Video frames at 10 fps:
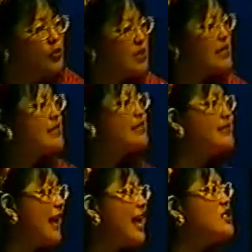"Oh, just
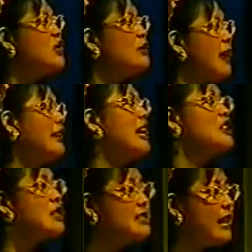listen to Esther and make
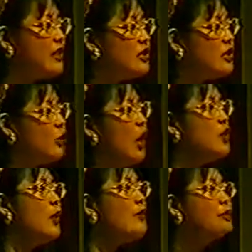like she's dead to you.
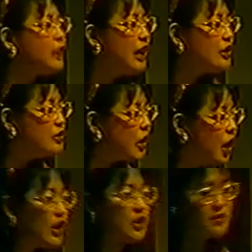You have 3 other
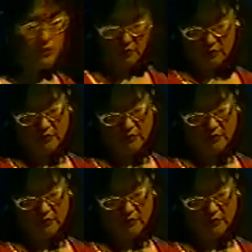daughters."